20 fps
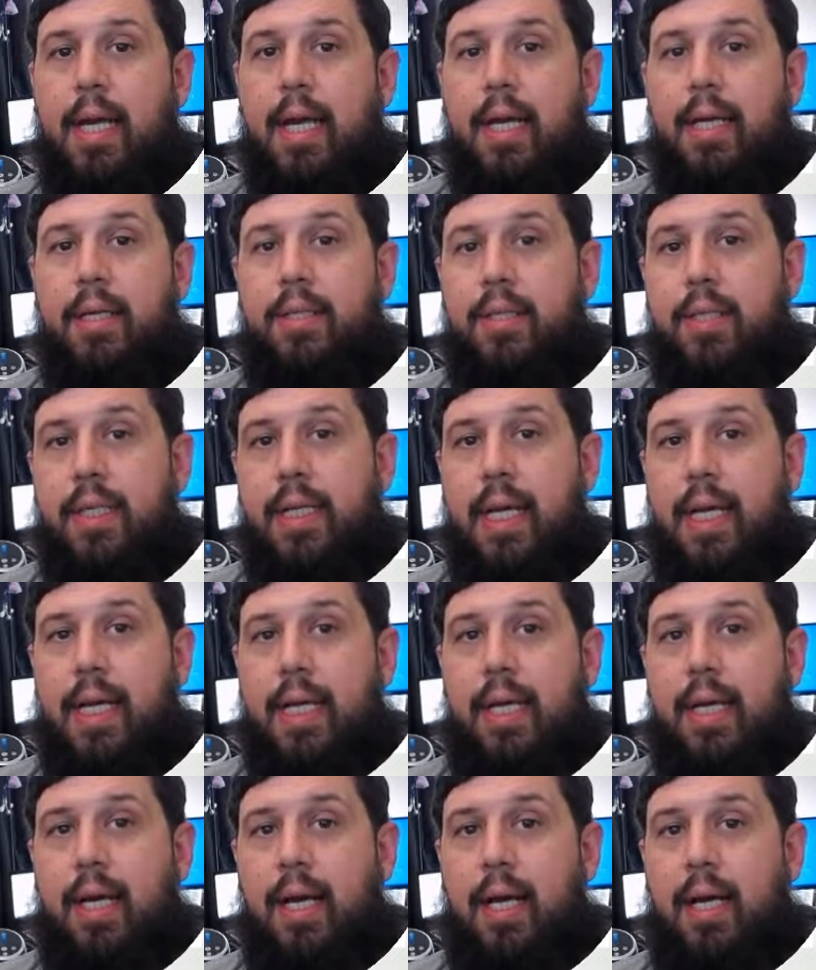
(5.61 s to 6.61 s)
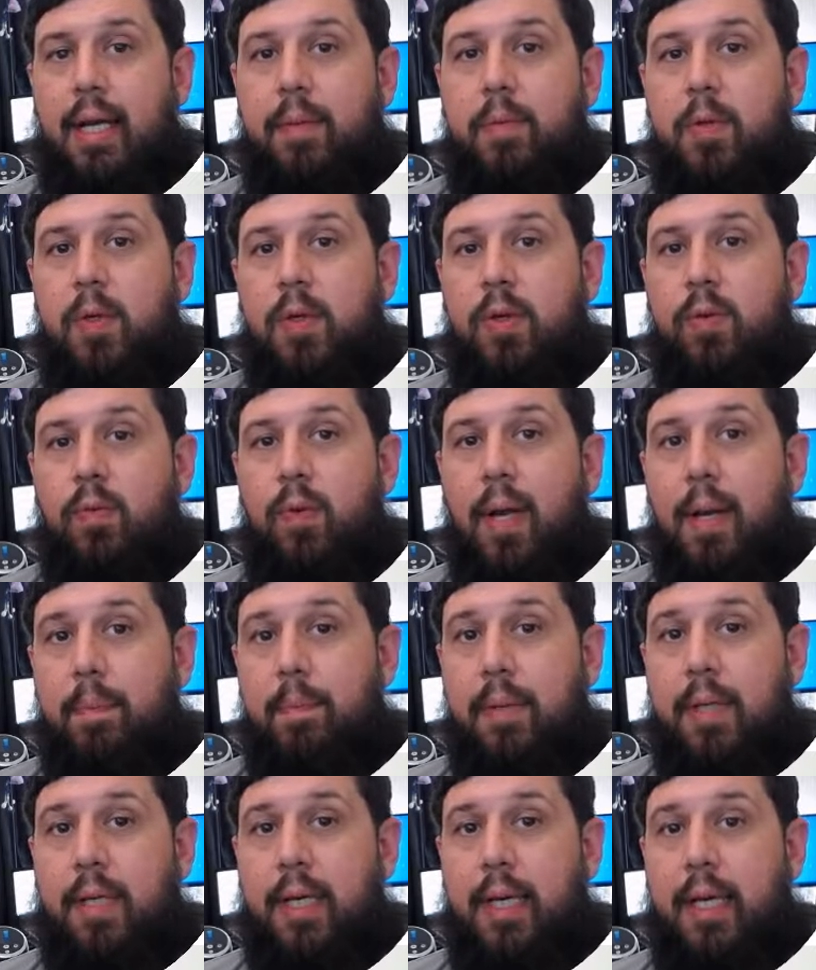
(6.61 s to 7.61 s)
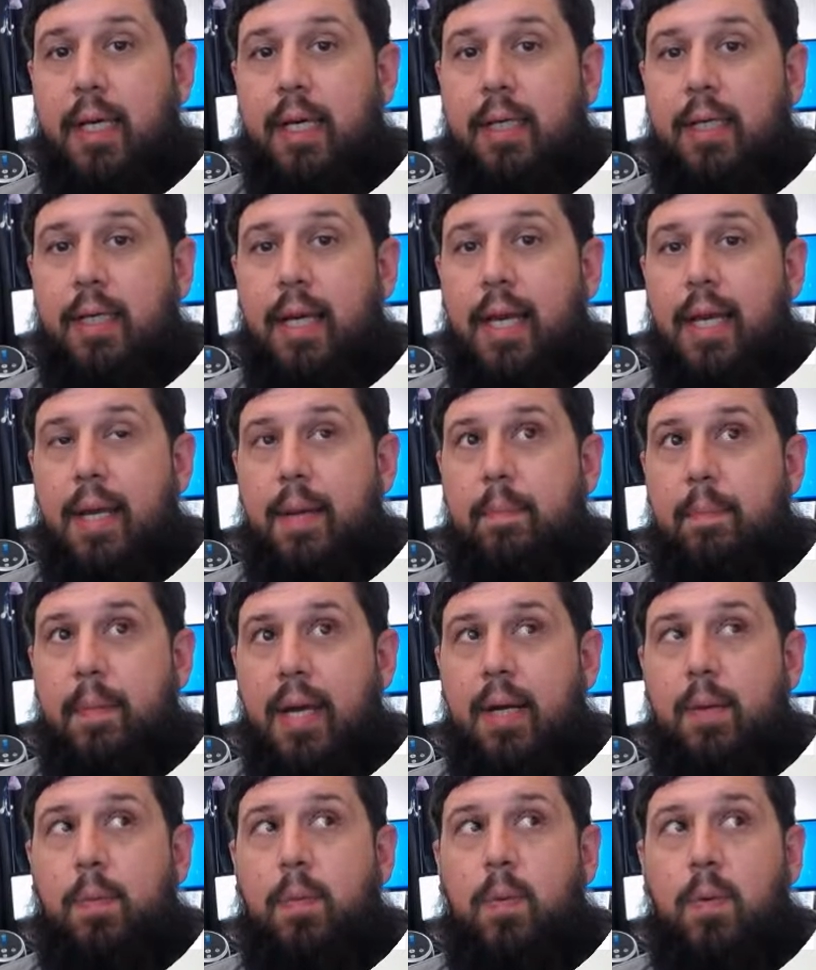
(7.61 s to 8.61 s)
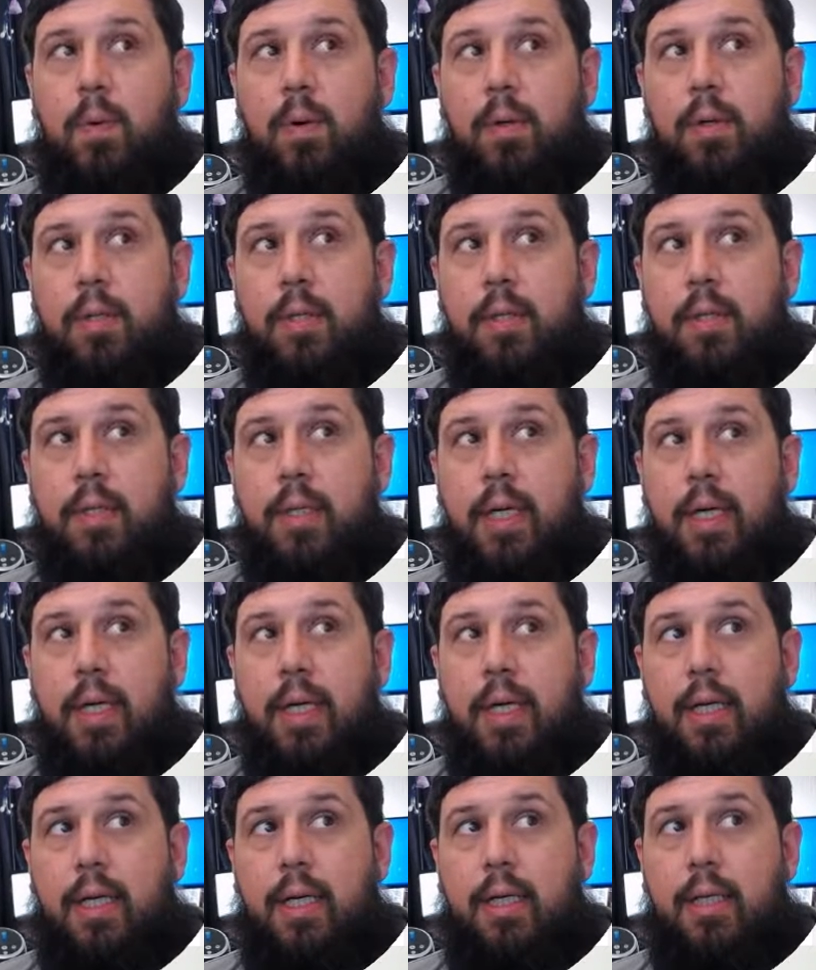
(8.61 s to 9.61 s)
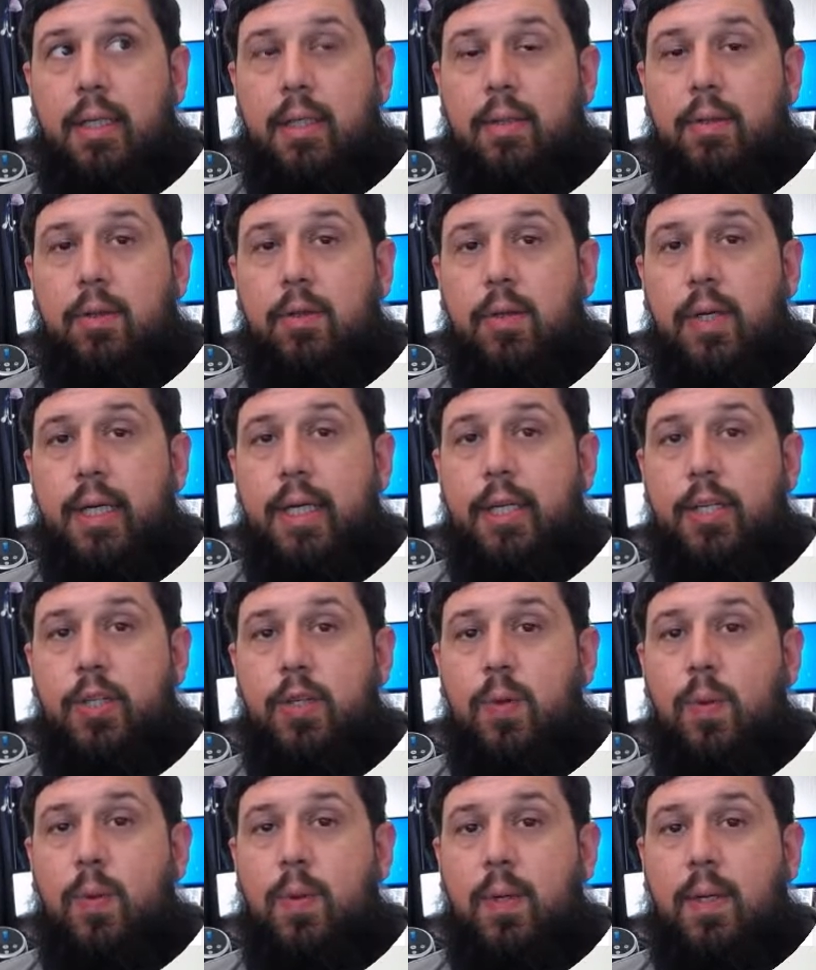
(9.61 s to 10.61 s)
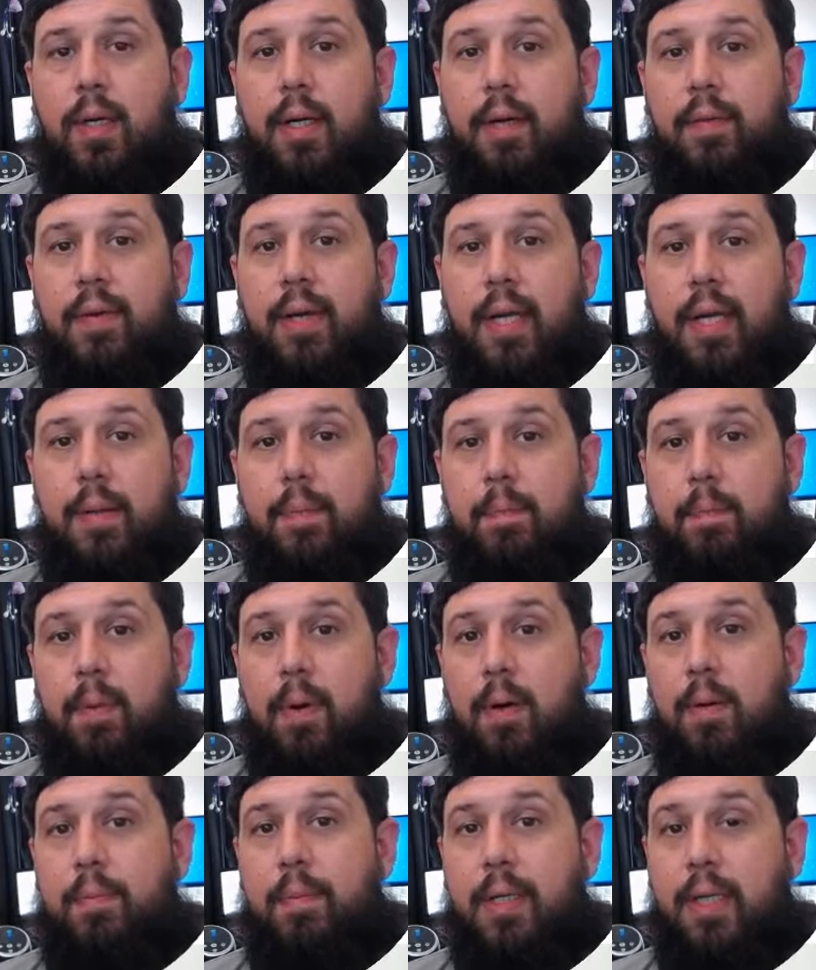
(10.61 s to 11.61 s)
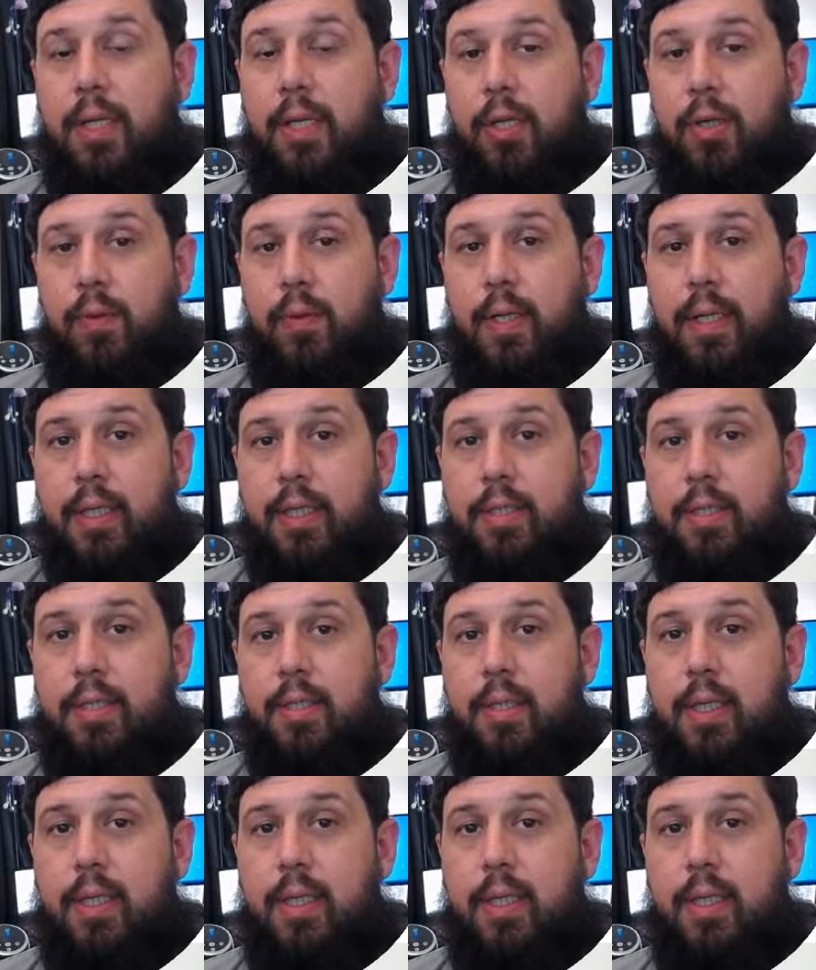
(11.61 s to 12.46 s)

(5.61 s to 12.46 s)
And today I'm going to replicate a Matterport 3D tour of a apartment unit